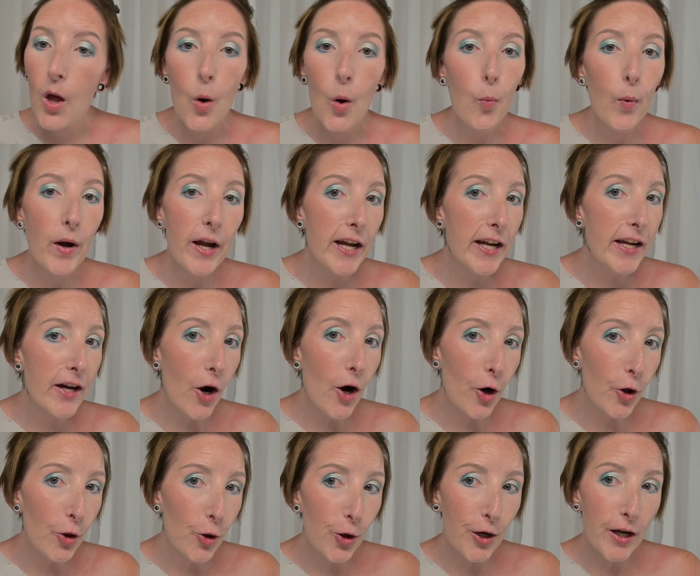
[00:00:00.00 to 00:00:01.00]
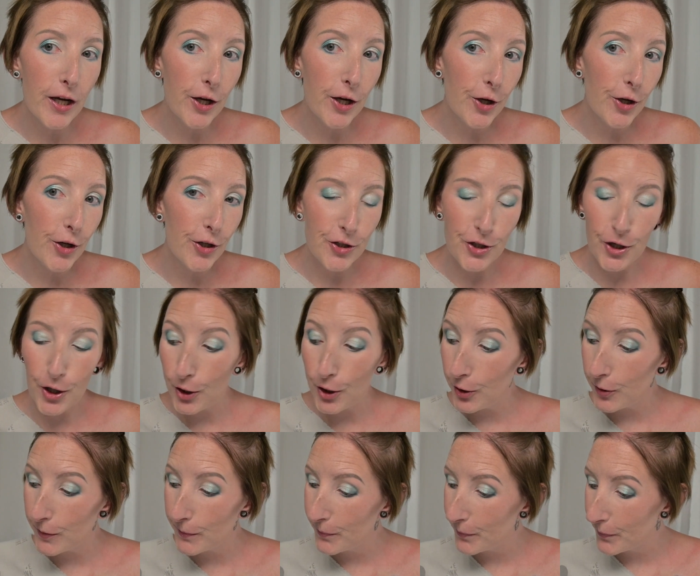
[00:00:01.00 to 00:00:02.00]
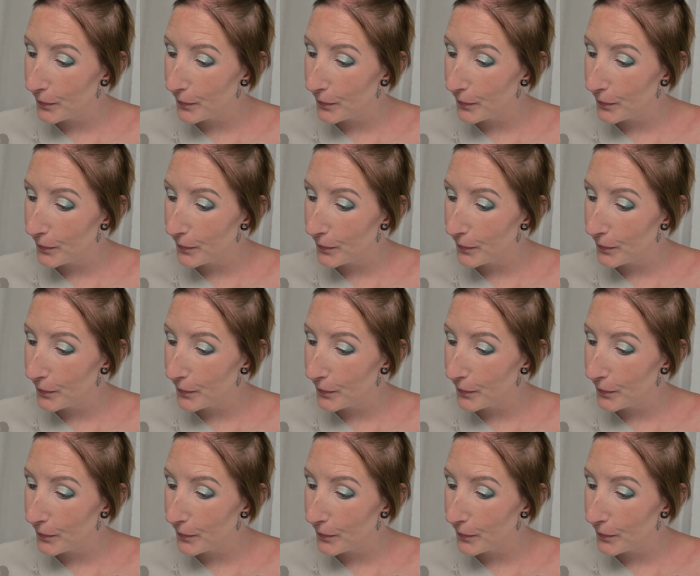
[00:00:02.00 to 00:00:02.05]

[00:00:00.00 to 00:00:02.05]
We are looking good, y'all.